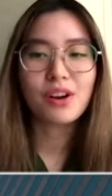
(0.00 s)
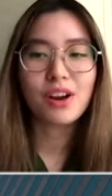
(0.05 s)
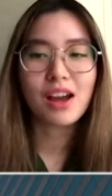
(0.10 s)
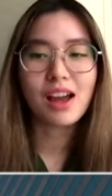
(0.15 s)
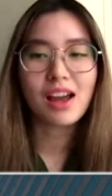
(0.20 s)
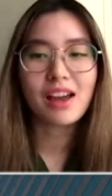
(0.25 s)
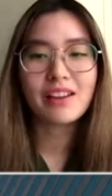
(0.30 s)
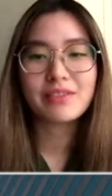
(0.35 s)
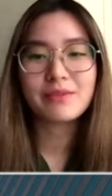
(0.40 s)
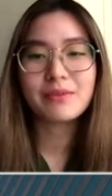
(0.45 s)
or
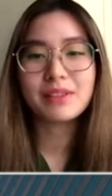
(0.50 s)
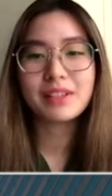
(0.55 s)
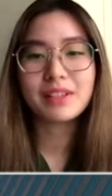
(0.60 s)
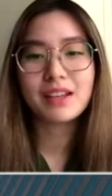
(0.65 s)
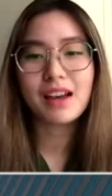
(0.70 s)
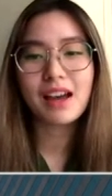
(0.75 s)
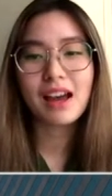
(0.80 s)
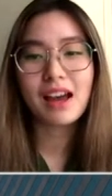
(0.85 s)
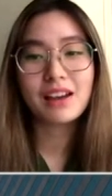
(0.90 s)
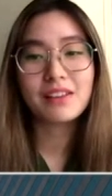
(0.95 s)

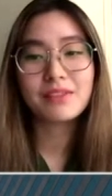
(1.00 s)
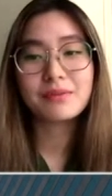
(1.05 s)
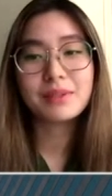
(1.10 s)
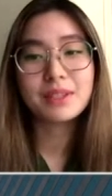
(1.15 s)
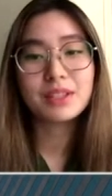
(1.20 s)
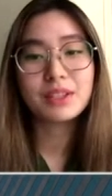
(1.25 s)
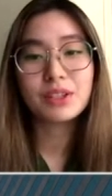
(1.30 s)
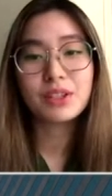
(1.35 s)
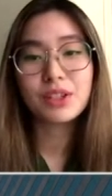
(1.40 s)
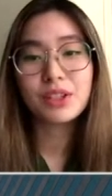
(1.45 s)
I've
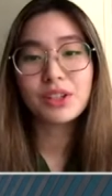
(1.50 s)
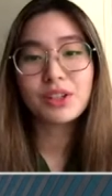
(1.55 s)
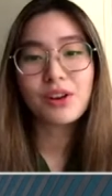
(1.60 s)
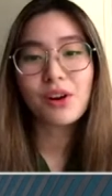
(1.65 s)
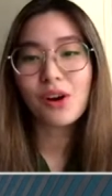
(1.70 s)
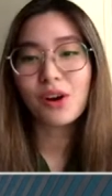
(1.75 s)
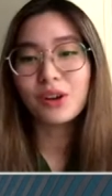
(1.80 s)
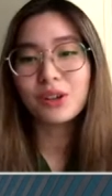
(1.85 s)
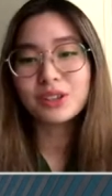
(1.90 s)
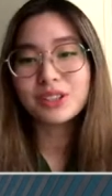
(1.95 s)
been
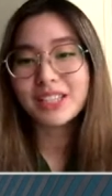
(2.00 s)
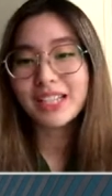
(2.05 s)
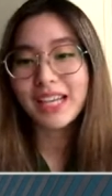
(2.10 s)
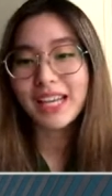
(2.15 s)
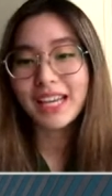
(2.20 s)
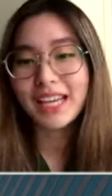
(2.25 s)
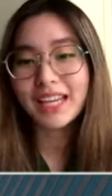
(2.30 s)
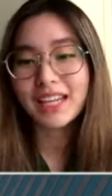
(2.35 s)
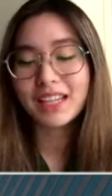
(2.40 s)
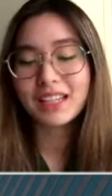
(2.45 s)
good all
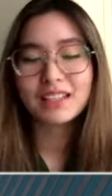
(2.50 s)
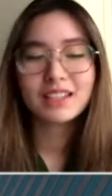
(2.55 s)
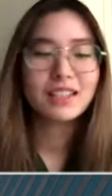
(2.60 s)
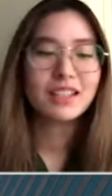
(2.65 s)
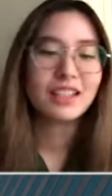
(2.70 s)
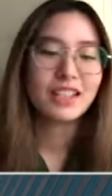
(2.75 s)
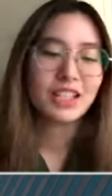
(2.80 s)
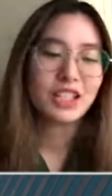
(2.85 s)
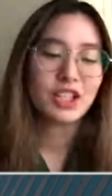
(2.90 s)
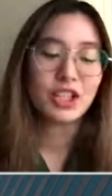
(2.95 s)
day.